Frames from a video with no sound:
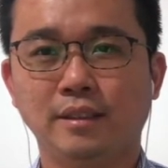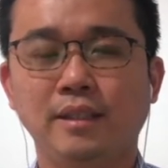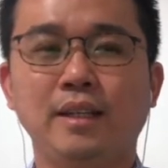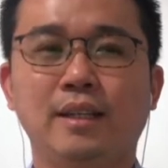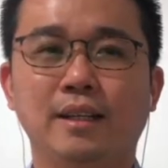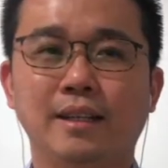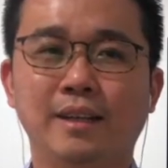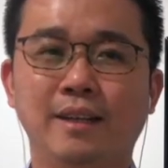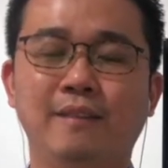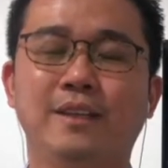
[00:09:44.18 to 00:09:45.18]
Yeah.
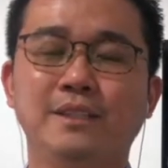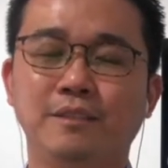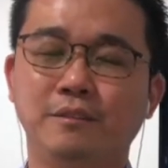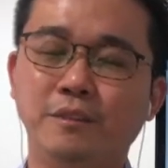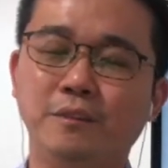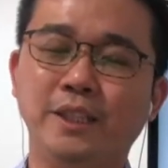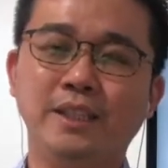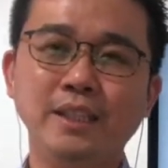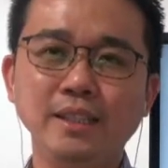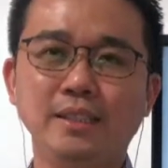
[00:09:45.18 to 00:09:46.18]
And once you feel
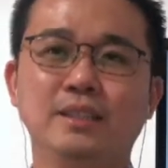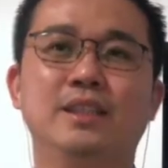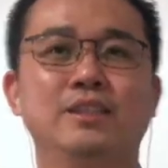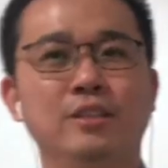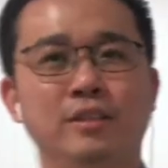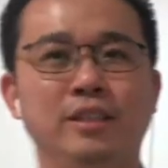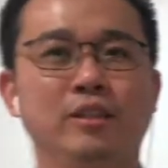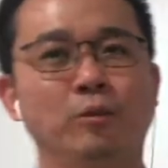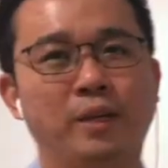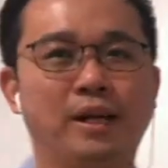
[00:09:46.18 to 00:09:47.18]
ready, just slowly
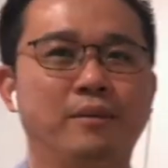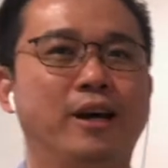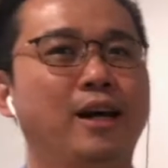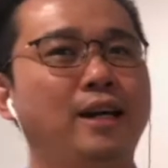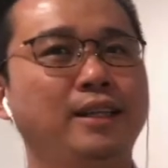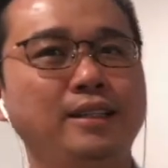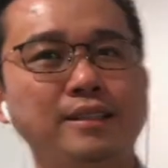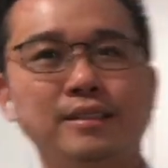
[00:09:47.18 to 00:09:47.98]
open up your eyes.